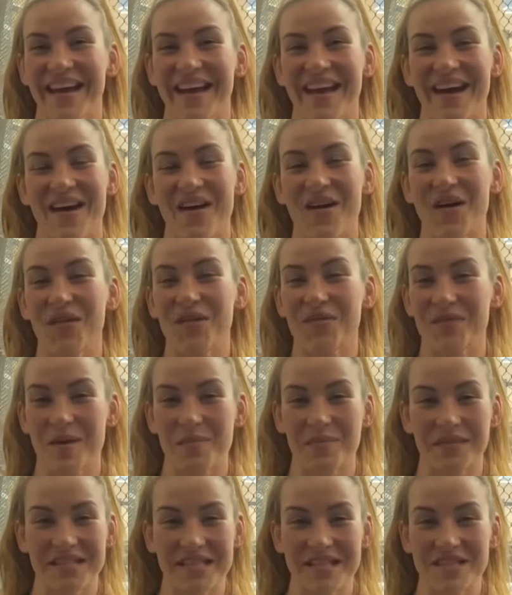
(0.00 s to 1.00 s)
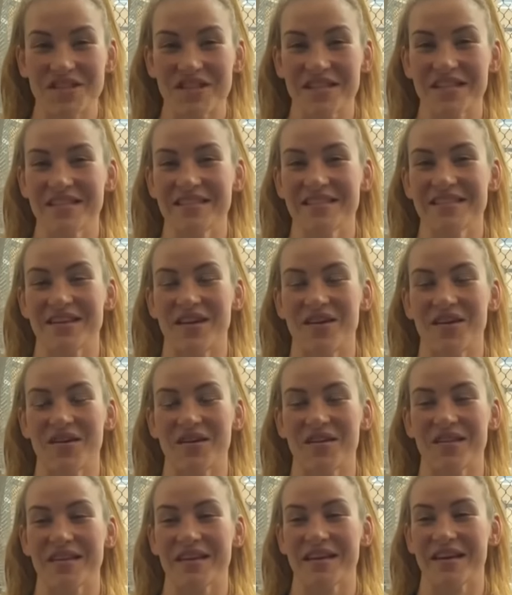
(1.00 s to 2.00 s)
all the repetitions, all
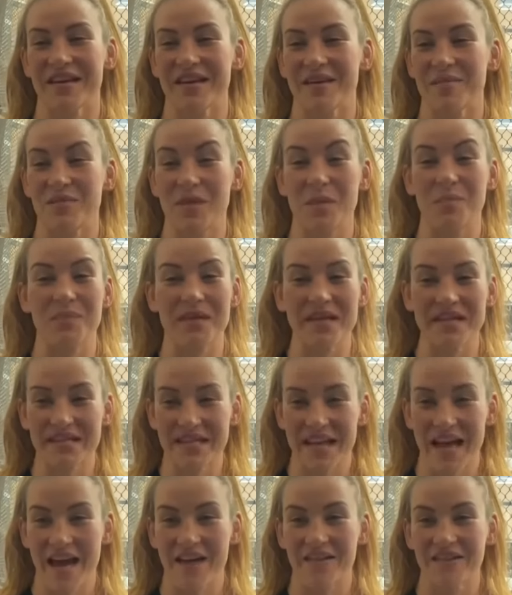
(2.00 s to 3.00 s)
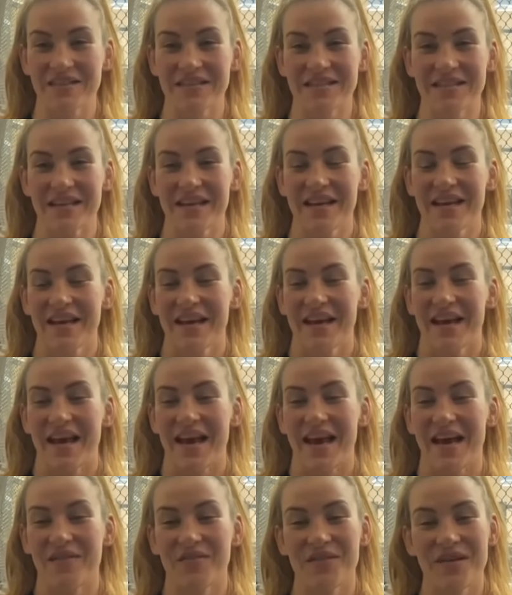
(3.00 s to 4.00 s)
the beat downs,
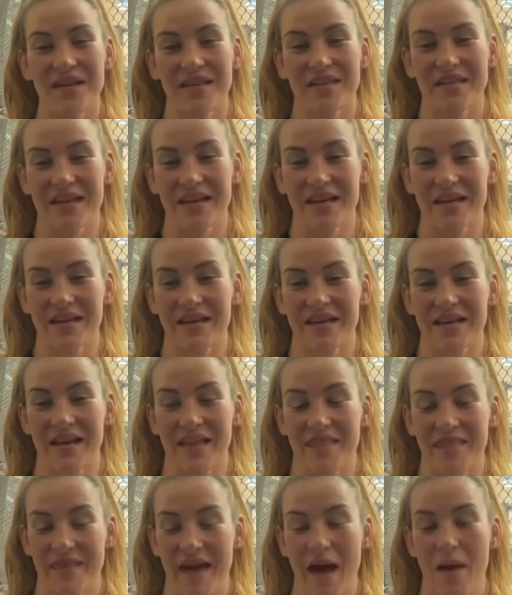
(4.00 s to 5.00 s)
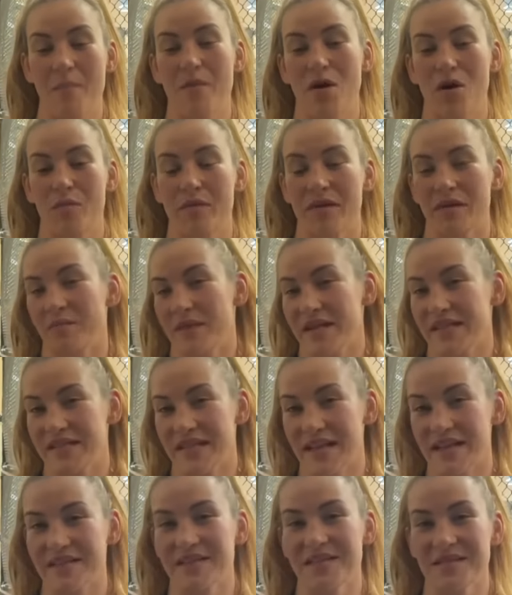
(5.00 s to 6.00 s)
everything in that moment made sense.